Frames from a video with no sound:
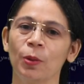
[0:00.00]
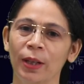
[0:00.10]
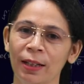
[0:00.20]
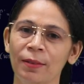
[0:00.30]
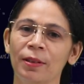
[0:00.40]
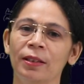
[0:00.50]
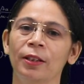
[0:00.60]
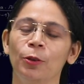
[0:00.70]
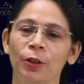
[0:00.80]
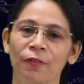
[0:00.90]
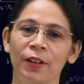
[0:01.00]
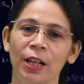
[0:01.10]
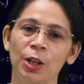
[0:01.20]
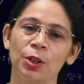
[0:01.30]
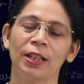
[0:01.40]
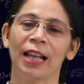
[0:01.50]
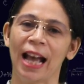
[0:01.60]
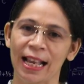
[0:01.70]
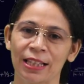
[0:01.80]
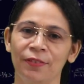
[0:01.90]
to get the notification
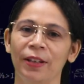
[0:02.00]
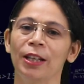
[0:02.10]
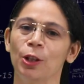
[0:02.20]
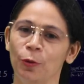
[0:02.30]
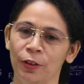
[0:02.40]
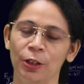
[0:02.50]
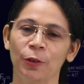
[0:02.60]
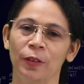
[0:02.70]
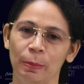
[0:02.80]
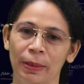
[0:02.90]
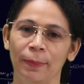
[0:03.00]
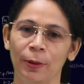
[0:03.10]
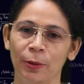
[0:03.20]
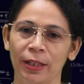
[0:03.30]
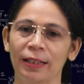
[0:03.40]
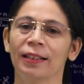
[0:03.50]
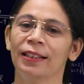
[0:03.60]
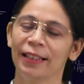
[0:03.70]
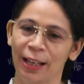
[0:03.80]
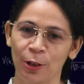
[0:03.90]
as and when new video will be uploaded.
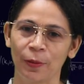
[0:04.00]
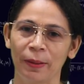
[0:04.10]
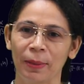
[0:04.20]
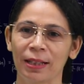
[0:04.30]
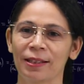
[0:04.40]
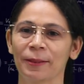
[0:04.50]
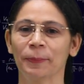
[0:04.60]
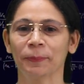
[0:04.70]
Thank you very much.